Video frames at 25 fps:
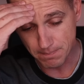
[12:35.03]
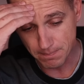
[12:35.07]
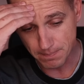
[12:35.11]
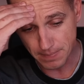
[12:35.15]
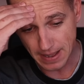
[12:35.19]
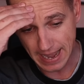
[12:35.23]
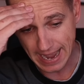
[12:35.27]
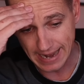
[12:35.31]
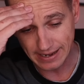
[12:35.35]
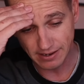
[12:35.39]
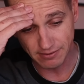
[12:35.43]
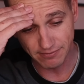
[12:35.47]

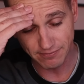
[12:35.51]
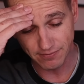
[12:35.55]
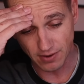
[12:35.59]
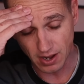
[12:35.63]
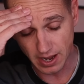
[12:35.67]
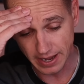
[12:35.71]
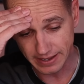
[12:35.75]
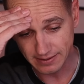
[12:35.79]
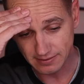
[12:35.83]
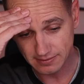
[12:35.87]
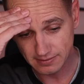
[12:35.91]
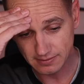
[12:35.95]
Bad
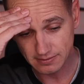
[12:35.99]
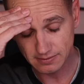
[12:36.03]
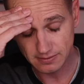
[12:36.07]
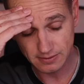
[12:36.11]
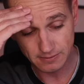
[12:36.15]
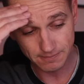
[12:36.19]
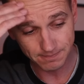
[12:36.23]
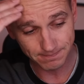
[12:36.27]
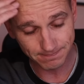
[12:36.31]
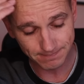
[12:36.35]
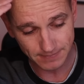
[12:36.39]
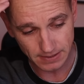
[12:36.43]

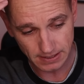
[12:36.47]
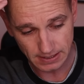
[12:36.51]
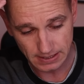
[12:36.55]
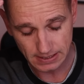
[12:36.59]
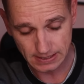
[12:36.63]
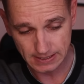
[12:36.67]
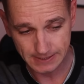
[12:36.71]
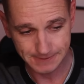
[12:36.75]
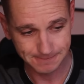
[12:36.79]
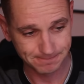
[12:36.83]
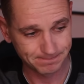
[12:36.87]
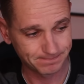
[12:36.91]
advice,
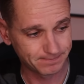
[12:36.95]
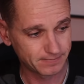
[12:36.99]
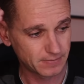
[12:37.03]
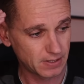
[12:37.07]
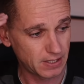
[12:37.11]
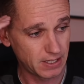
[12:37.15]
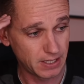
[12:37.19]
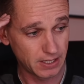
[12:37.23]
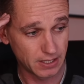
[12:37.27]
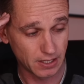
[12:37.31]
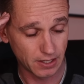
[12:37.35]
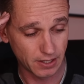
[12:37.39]

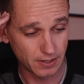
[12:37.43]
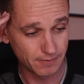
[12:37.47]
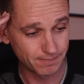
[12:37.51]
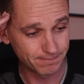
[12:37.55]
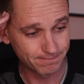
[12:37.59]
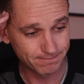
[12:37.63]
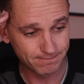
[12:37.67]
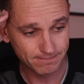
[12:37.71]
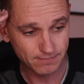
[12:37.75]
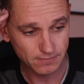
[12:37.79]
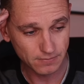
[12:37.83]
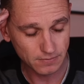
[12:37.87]
you know,
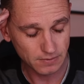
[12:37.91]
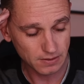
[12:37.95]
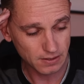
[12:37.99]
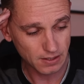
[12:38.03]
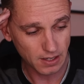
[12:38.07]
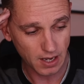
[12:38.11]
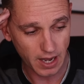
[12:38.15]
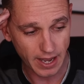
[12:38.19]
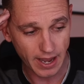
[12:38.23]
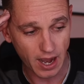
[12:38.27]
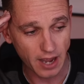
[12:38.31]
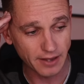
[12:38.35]

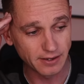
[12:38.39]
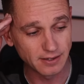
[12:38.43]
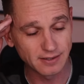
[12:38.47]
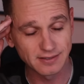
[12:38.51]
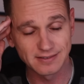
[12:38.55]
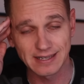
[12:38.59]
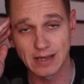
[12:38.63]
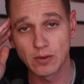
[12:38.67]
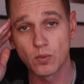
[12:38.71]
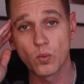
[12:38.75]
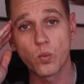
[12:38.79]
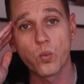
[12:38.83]
I
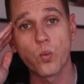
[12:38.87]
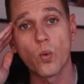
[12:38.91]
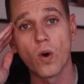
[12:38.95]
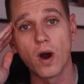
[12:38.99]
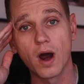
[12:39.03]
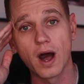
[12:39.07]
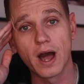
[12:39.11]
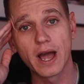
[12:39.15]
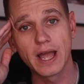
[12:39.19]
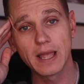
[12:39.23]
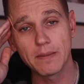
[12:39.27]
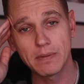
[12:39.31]
understand
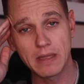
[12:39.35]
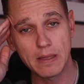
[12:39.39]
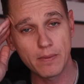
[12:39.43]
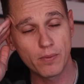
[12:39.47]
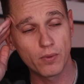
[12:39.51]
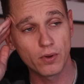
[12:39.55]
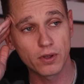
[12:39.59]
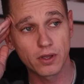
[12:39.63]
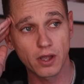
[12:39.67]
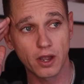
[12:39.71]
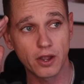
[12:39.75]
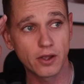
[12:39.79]
why
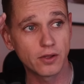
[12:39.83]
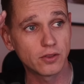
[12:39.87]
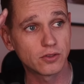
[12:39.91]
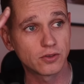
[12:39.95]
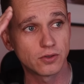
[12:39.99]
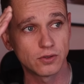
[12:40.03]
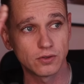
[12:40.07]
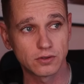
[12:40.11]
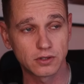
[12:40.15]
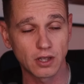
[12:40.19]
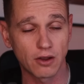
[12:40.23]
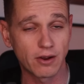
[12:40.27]
people go
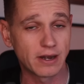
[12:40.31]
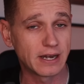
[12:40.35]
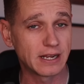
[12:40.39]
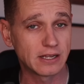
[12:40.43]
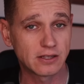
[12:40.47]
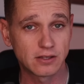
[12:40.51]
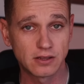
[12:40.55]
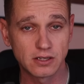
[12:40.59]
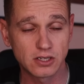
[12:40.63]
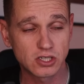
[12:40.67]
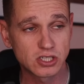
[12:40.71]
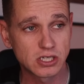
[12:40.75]
directly
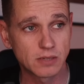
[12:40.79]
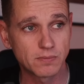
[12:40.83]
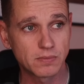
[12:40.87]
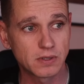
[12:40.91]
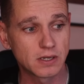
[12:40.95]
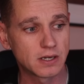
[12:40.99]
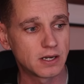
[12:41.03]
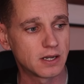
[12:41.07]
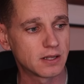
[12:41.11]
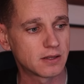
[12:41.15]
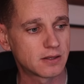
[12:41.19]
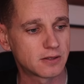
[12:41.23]
to the
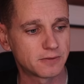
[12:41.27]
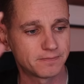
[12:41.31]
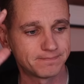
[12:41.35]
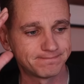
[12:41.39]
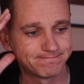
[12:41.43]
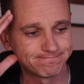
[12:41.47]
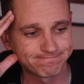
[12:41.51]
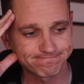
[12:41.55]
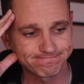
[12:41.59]
shipyards,